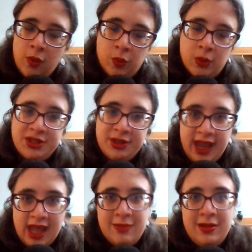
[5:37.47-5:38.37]
Once your
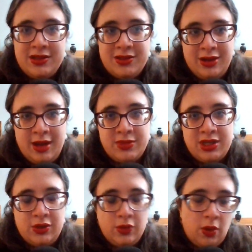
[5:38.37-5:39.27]
cabinets are empty,
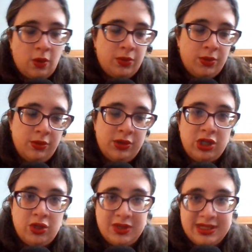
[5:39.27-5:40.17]
you go through and you
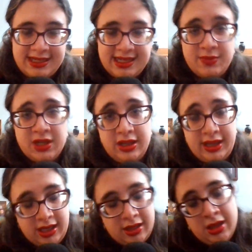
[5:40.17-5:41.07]
do a deep
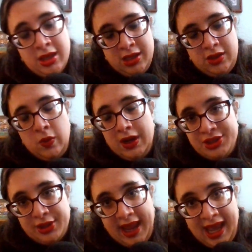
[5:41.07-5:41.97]
clean. You wash
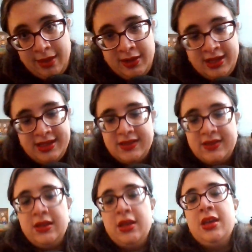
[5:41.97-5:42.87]
your cabinets,
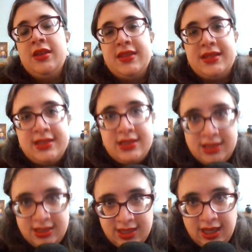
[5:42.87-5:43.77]

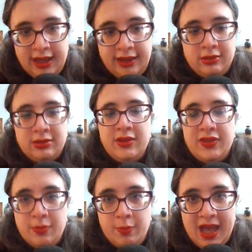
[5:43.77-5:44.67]
the tile,
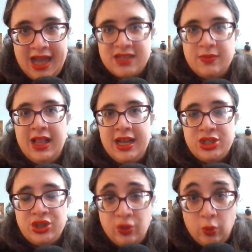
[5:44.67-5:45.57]
the
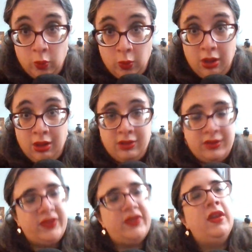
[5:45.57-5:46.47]
backsplash, the
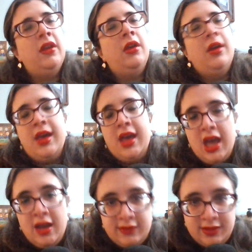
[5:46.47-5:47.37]
walls,
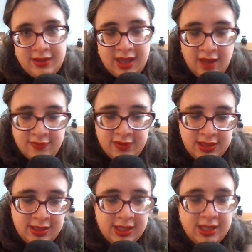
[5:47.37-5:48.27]
everything. Everything
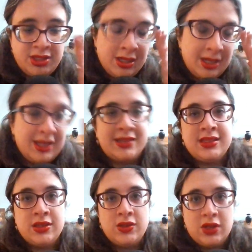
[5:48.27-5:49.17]
in the kitchen gets
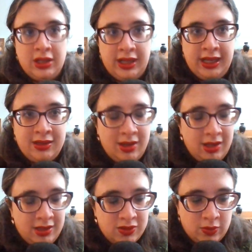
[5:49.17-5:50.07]
cleaned
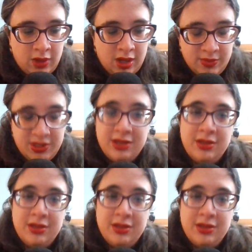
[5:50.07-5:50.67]
and scrubbed.